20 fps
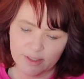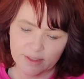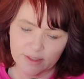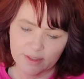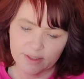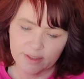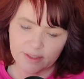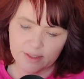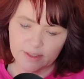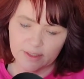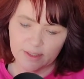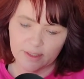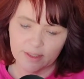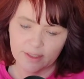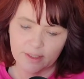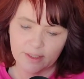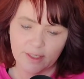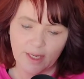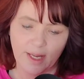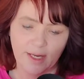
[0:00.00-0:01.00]
is
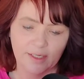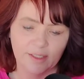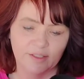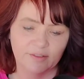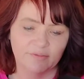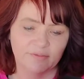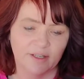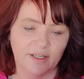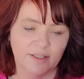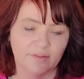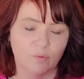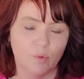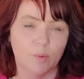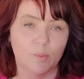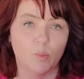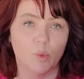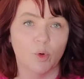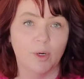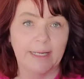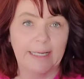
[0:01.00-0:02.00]
the 85
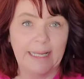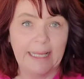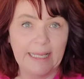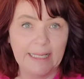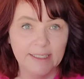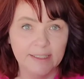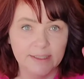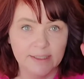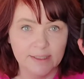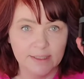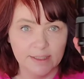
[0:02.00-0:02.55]
1.8